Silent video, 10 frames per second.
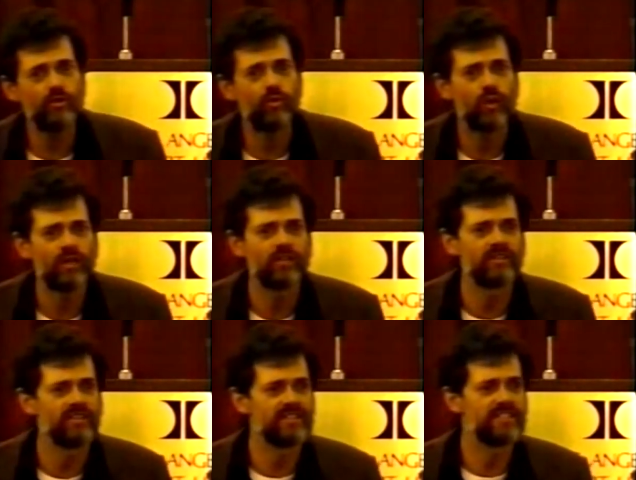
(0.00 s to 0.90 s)
new
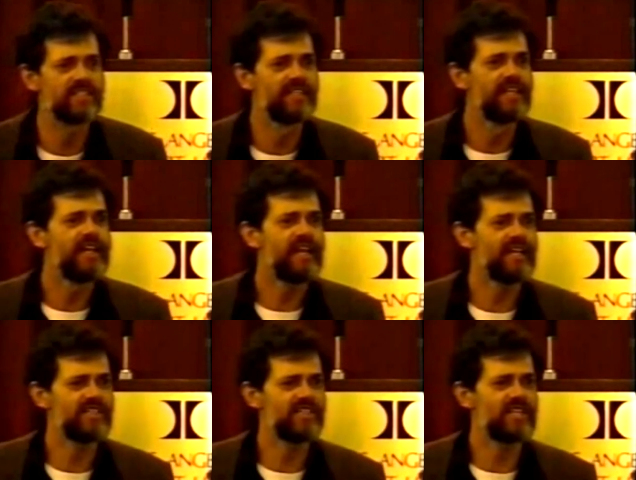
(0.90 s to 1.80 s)
worlds
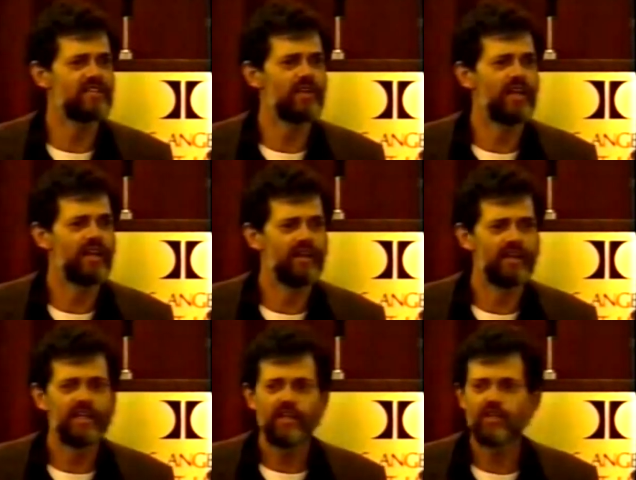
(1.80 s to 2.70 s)
is that uh,